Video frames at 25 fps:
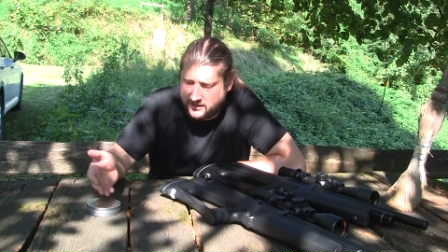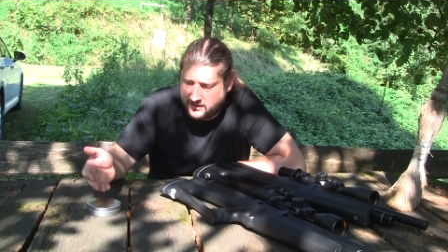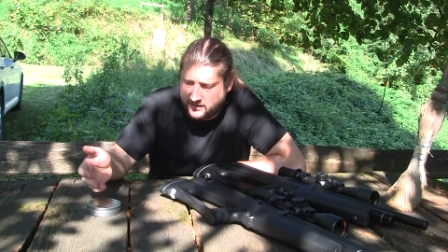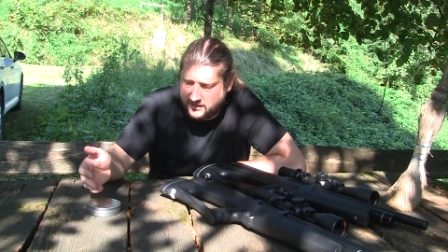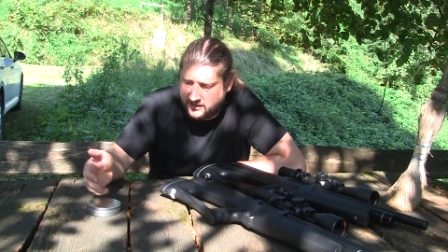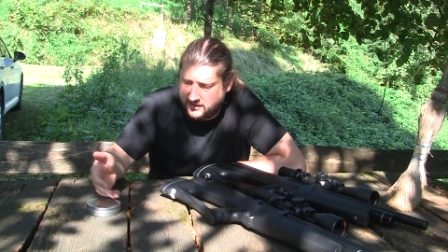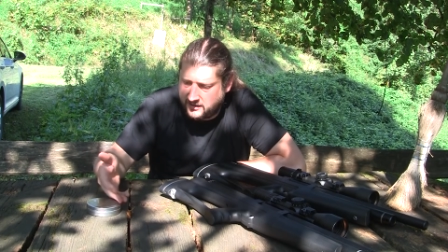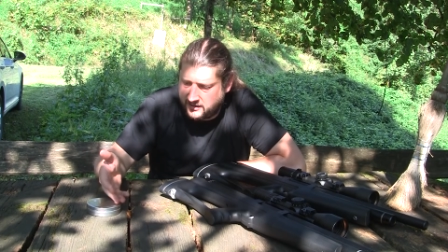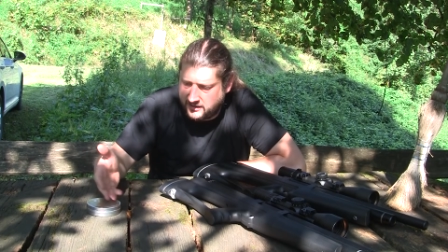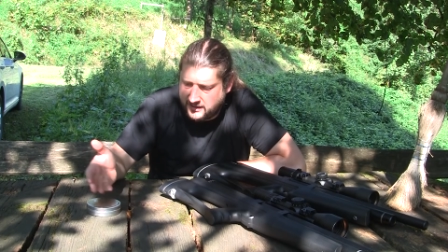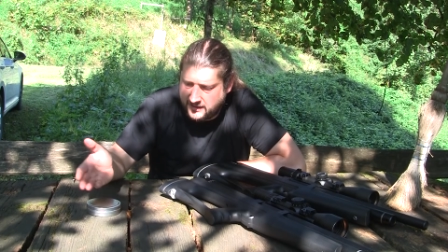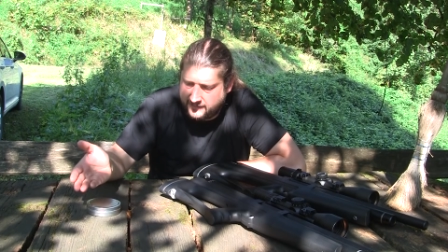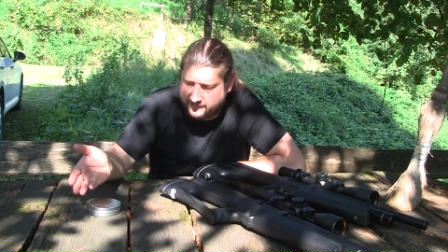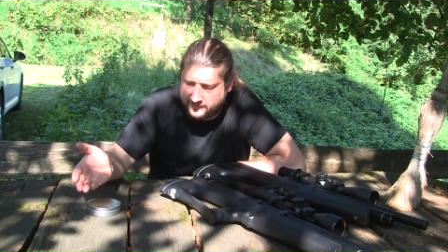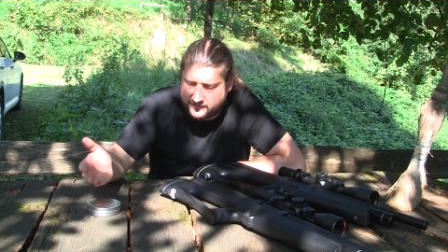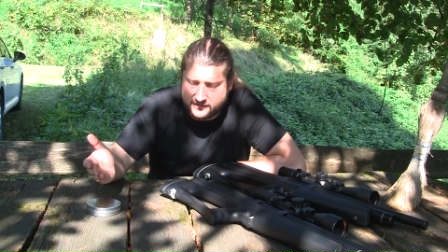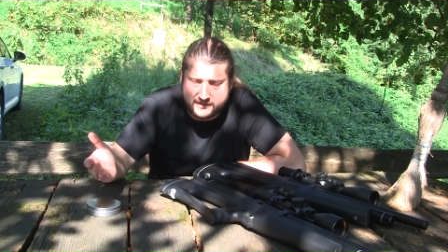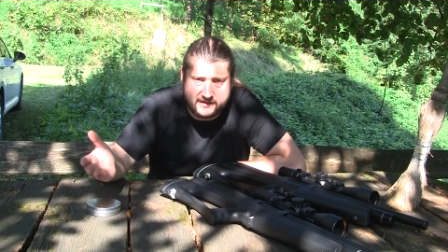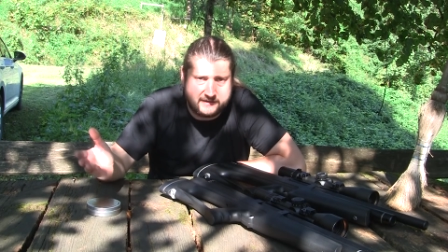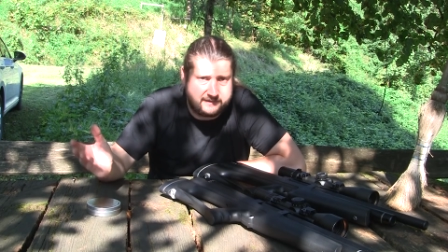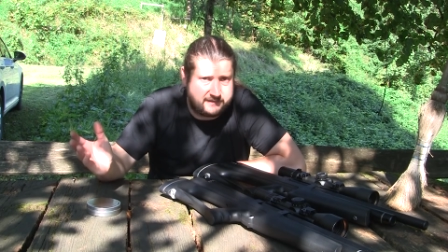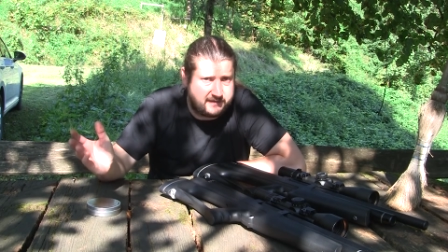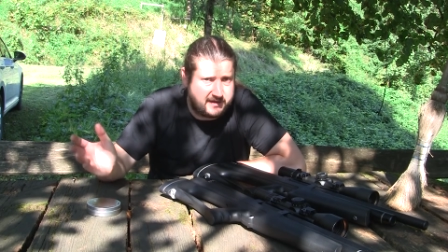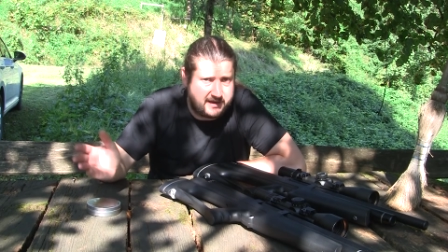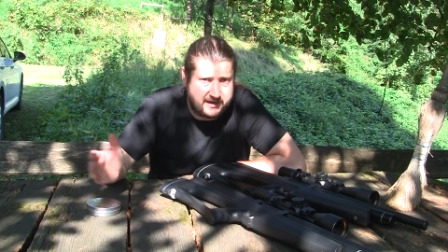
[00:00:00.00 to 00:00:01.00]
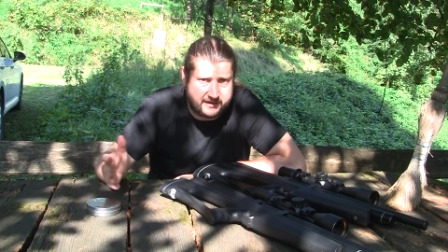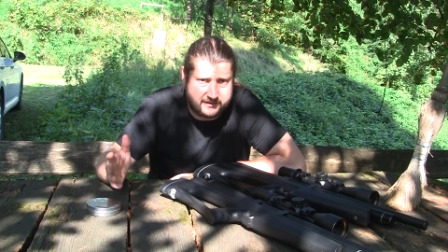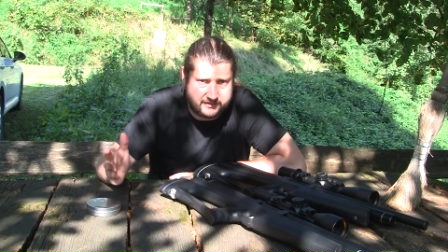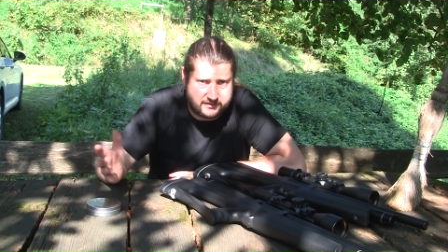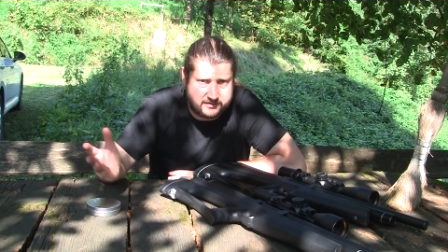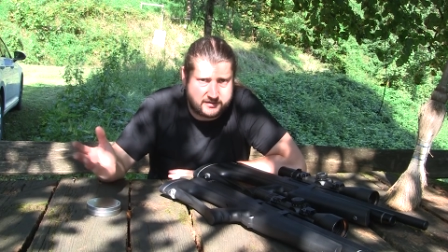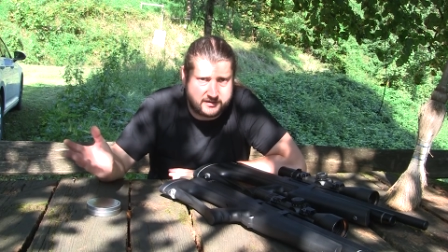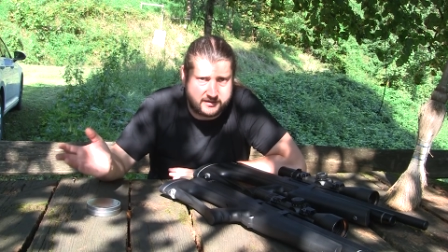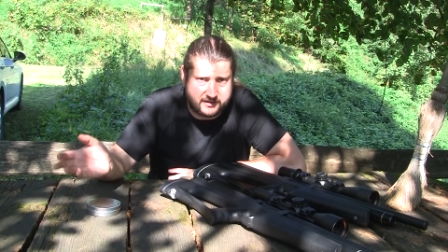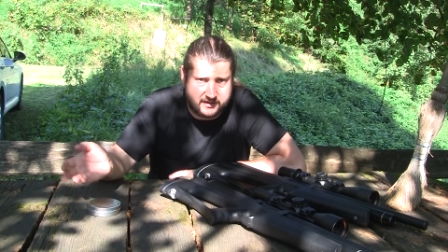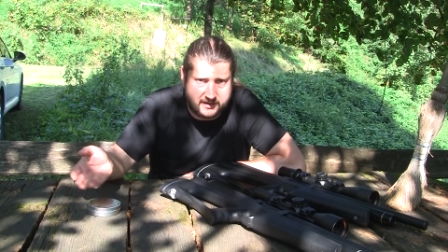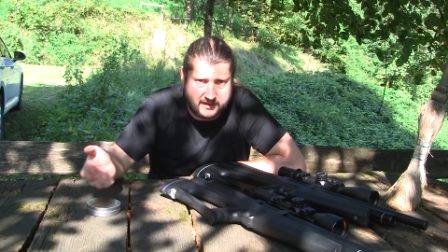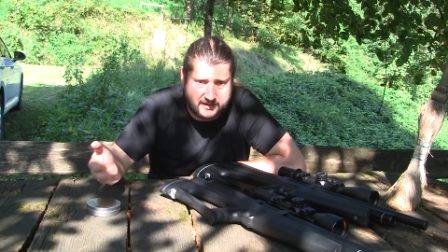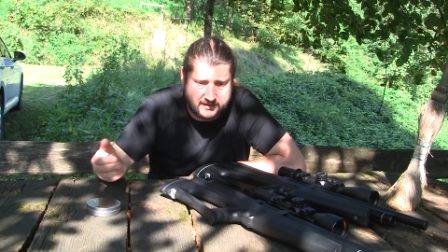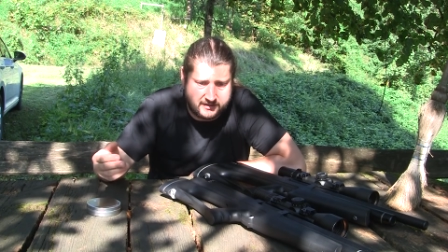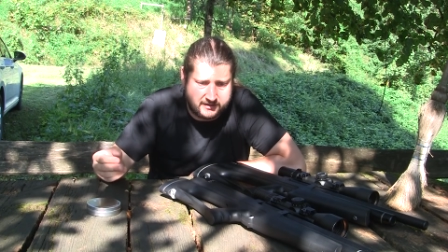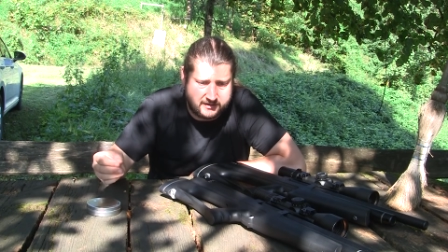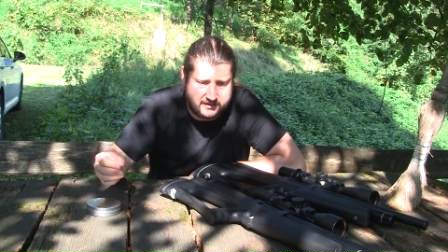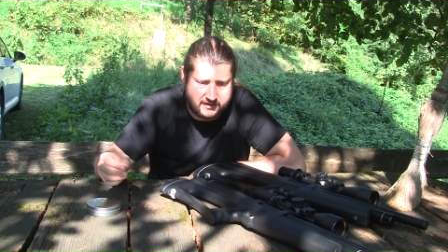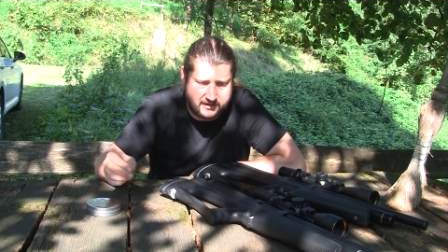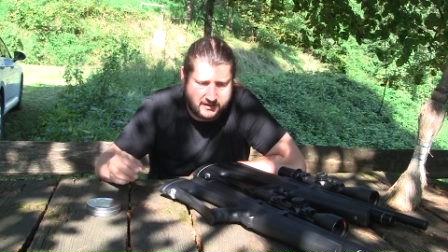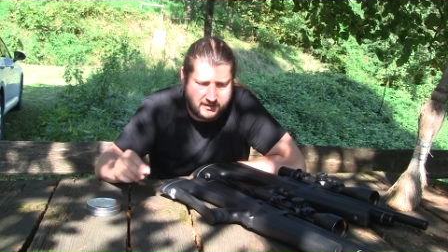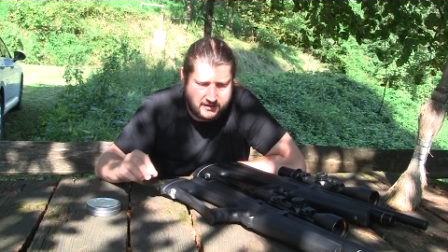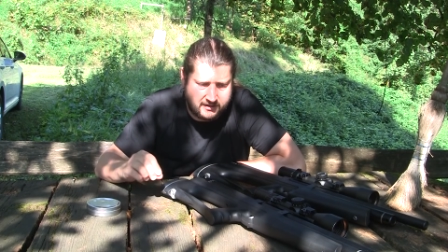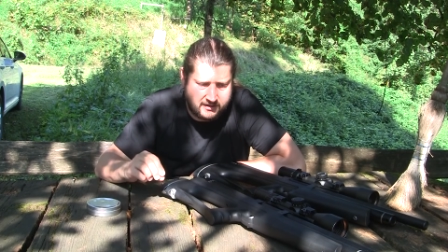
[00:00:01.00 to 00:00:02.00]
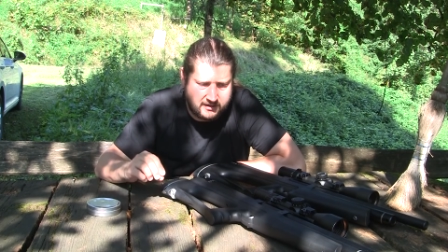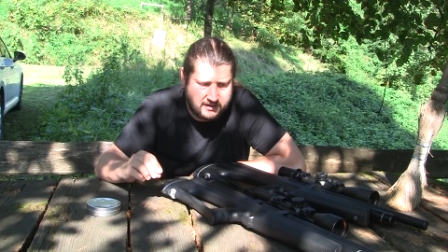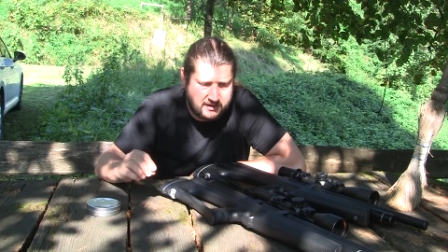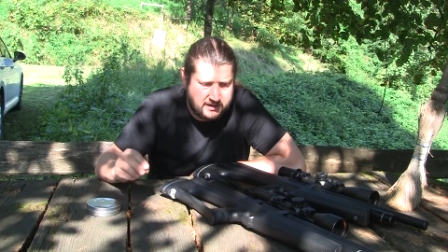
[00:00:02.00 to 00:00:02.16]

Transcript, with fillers: uh, have a defect, and uh,